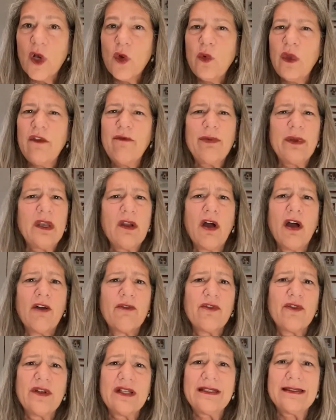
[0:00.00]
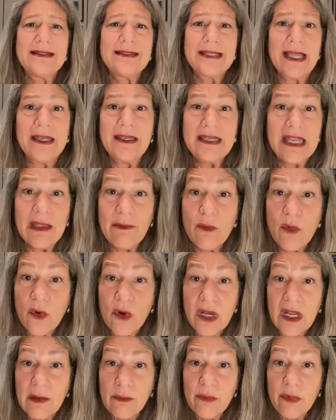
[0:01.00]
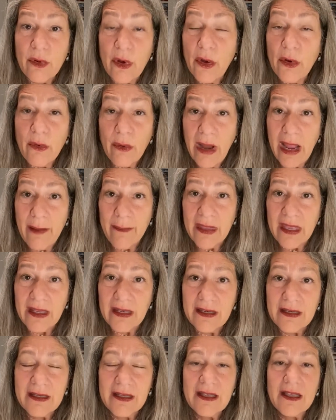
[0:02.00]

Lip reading: We've been offering Sunday morning programming.